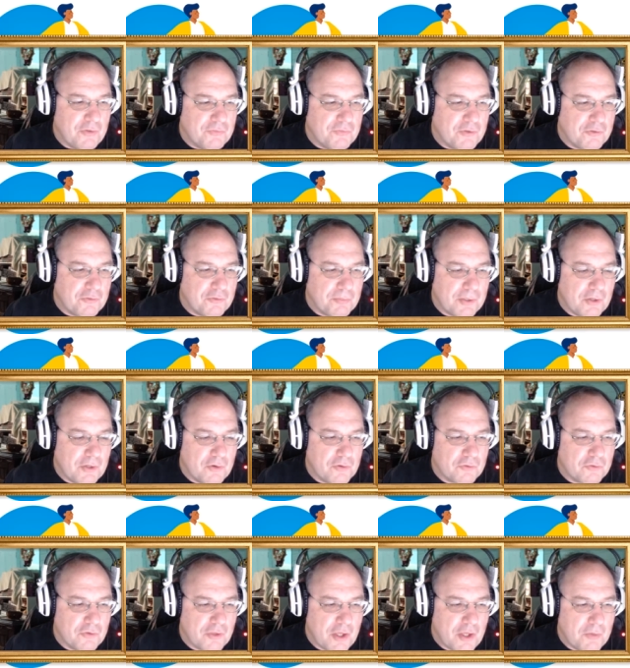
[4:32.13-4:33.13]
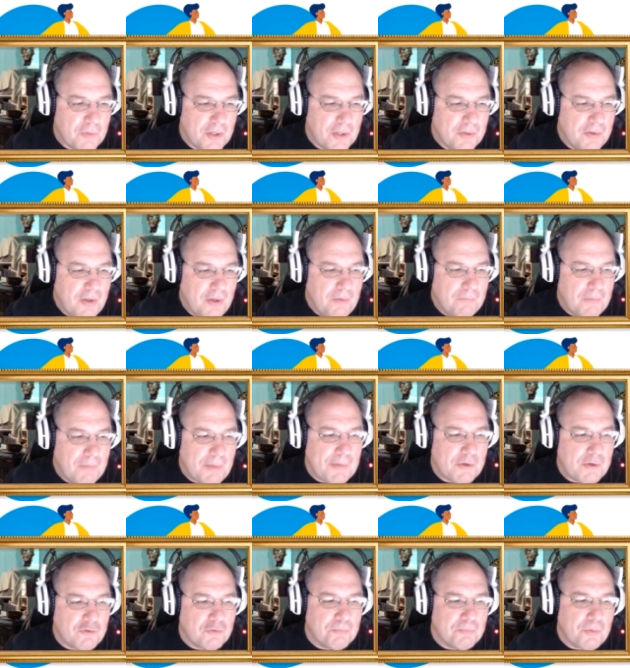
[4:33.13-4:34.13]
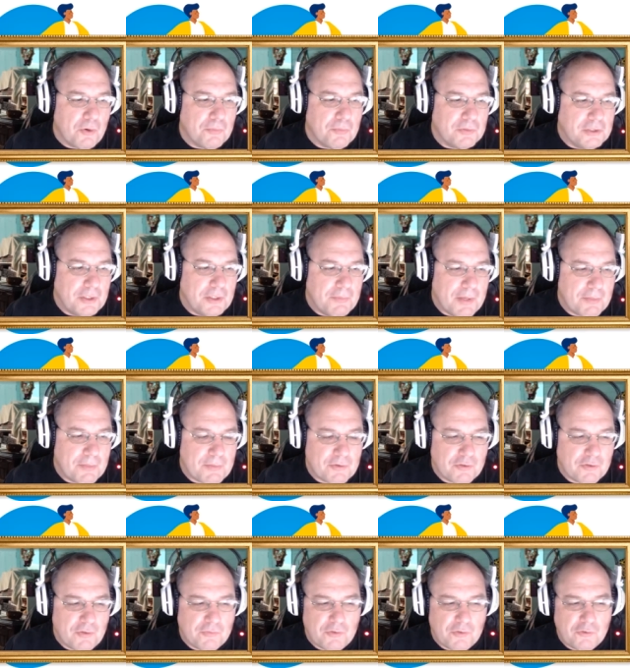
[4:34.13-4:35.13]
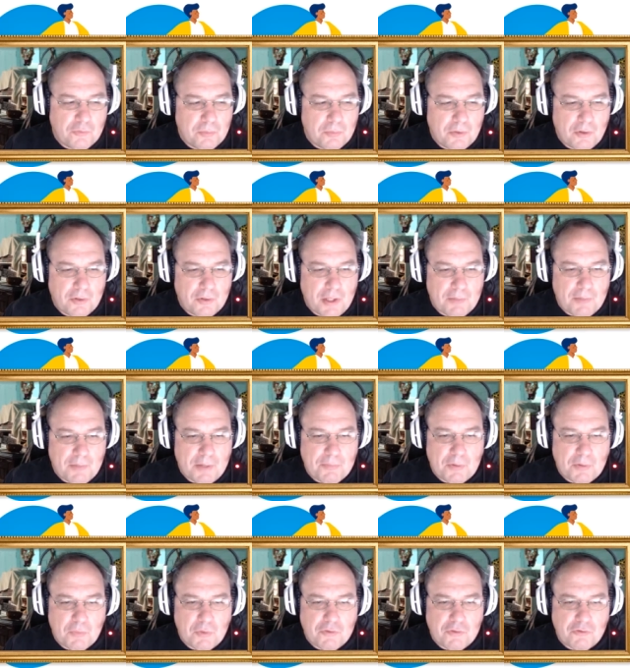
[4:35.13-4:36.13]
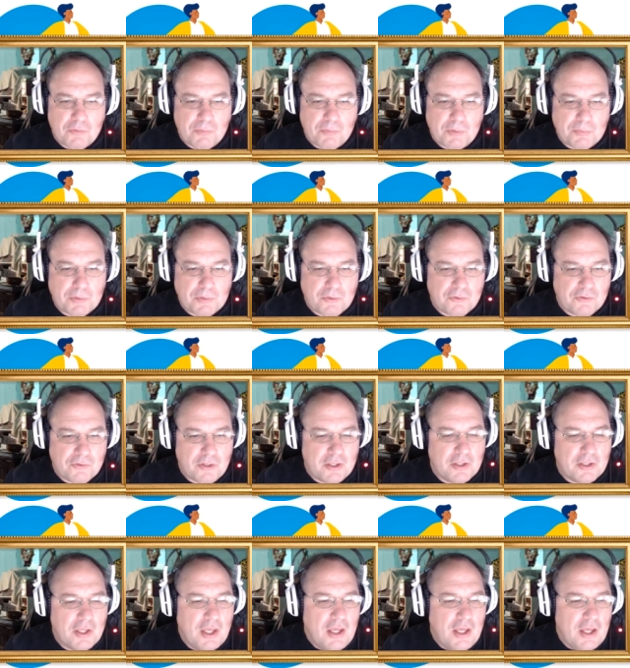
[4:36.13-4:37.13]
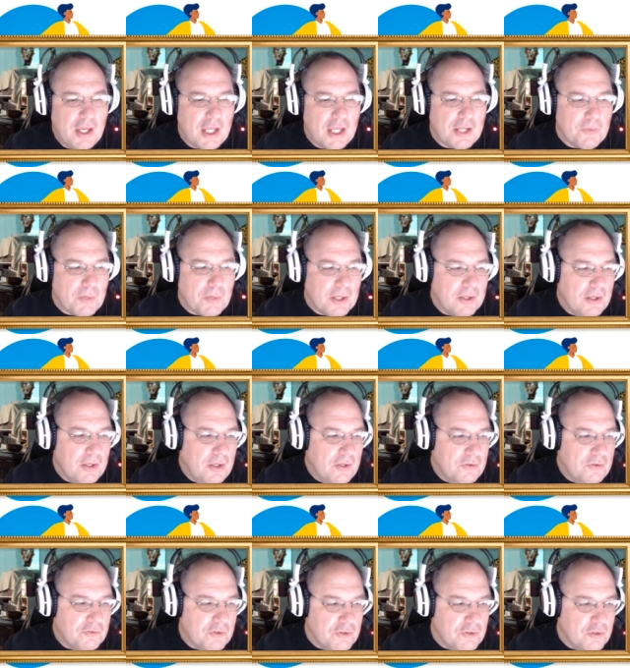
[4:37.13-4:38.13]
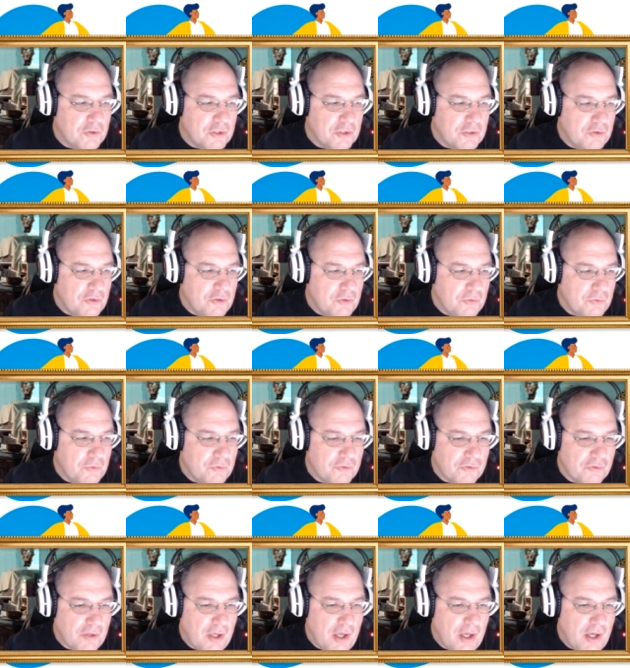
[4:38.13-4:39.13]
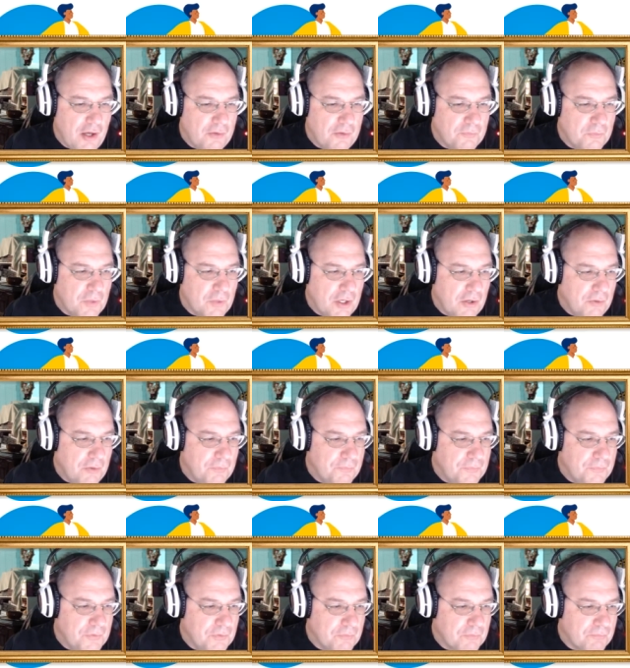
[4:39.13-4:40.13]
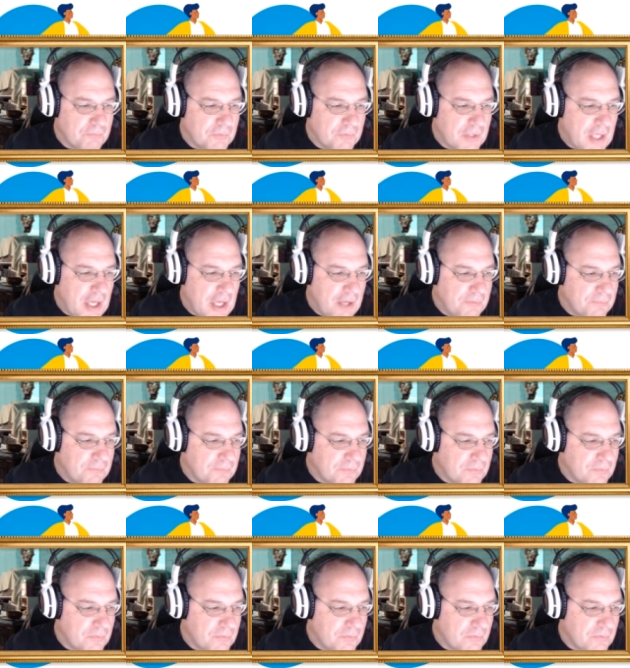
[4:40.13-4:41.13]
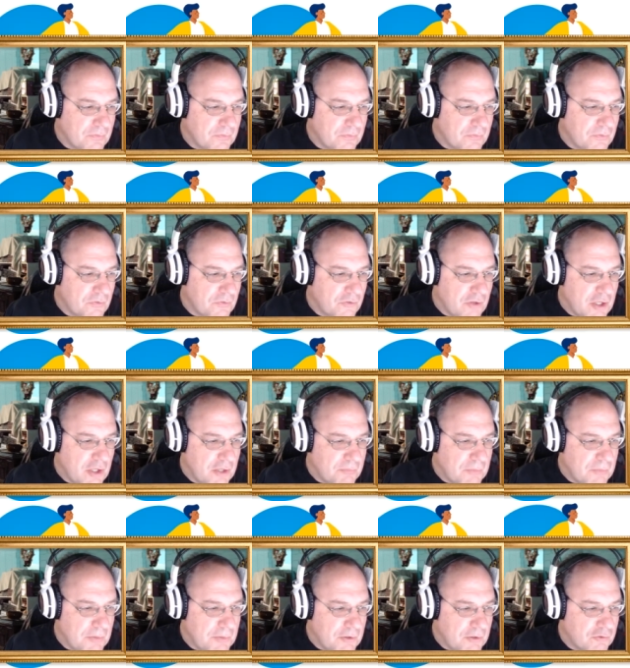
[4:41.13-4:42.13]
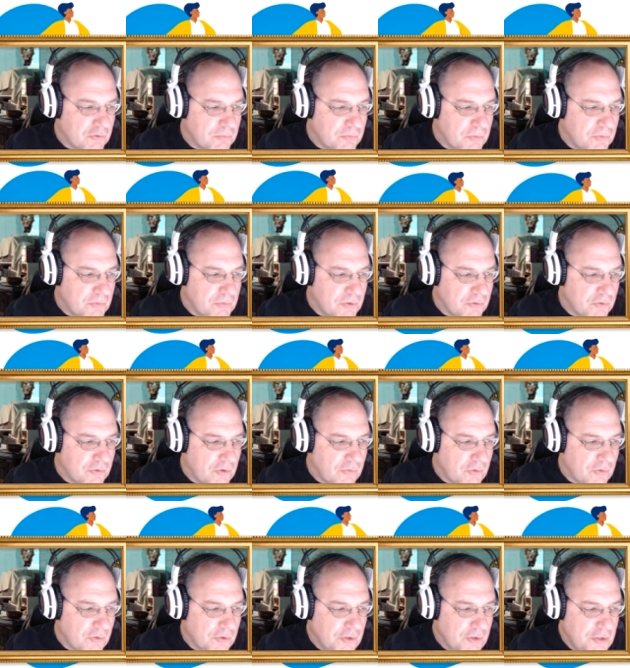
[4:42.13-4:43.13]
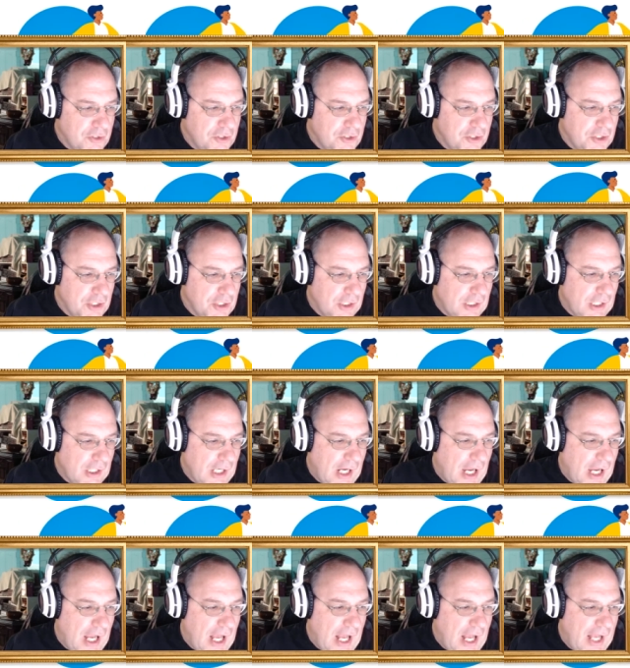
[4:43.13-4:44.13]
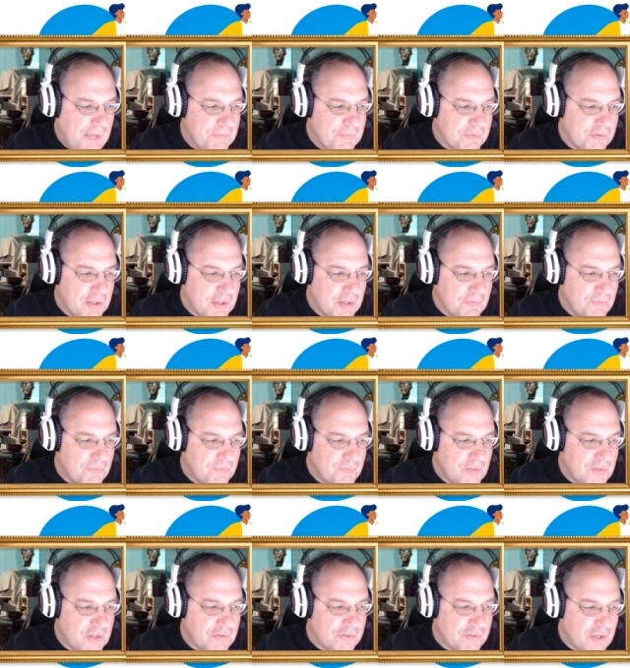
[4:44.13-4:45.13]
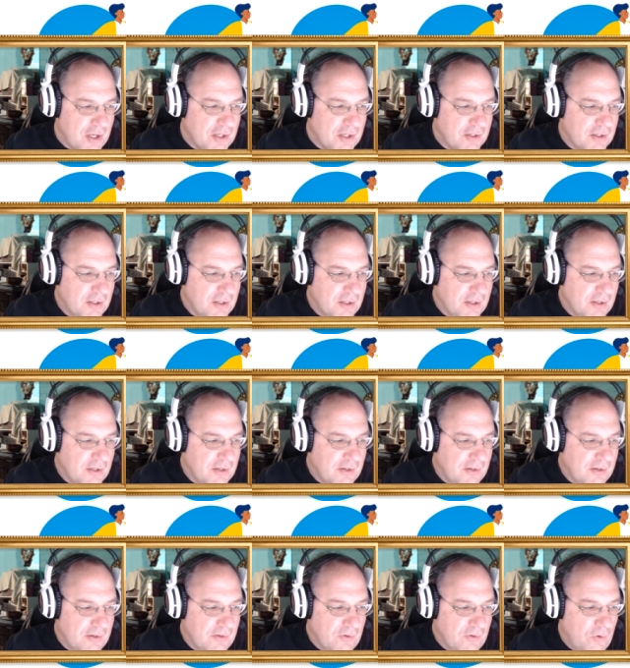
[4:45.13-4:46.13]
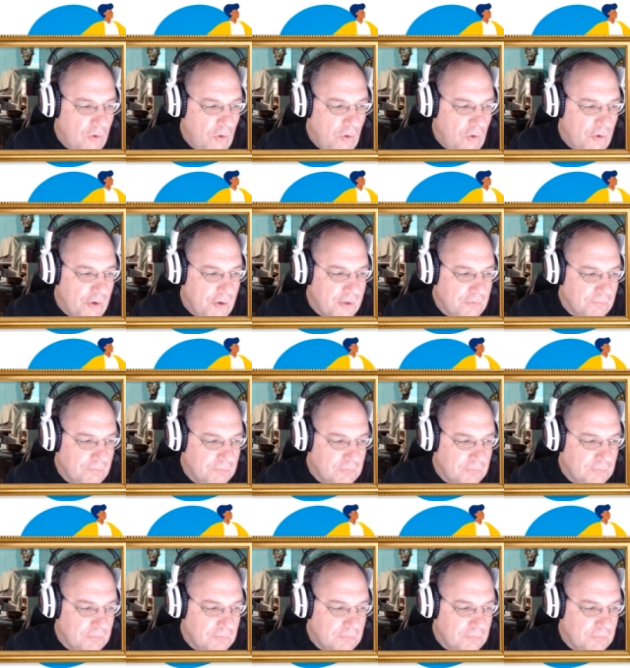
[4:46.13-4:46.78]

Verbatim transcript: disappear, so that way. Maybe I should permanently make myself disappear. That might be what some people are saying. Anyway, so you can use, uh, well, you can't see it. Maybe I should move this over. See, Visa or